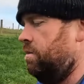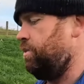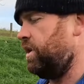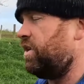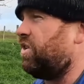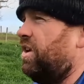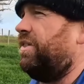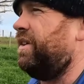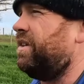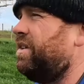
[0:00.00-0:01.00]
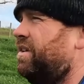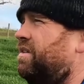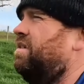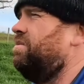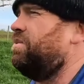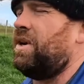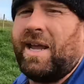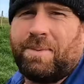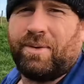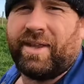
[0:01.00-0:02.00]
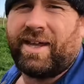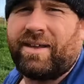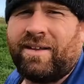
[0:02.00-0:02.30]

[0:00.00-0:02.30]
pretty good, I think. I'm pretty happy with that.